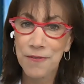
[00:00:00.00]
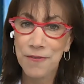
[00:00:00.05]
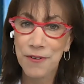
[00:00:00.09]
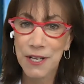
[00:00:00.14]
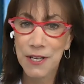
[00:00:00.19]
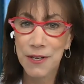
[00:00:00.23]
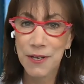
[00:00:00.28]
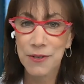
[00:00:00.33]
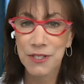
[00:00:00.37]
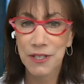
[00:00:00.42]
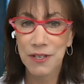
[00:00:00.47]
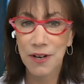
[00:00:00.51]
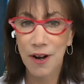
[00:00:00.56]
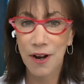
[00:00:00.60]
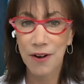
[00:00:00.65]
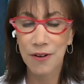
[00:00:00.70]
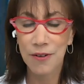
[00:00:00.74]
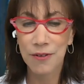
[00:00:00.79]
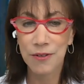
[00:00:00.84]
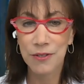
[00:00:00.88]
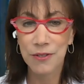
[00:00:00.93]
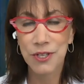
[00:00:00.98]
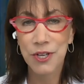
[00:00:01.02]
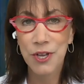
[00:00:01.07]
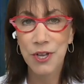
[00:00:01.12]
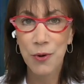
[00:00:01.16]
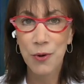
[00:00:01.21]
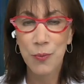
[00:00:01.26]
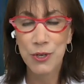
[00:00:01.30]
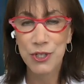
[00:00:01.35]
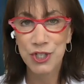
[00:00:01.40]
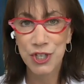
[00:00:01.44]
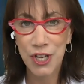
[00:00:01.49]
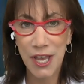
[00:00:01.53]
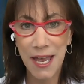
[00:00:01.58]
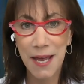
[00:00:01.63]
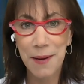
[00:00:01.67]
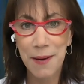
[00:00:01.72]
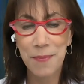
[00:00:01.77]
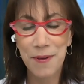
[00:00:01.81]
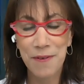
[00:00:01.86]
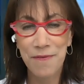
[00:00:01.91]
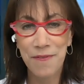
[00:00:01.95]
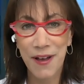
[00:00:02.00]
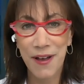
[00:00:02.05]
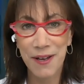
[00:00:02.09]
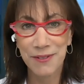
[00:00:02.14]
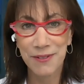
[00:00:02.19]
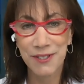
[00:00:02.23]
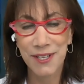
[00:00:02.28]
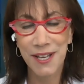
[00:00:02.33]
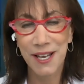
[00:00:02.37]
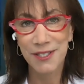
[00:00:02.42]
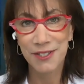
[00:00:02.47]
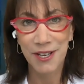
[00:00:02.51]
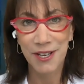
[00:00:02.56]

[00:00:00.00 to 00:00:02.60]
videos and articles, which can be found on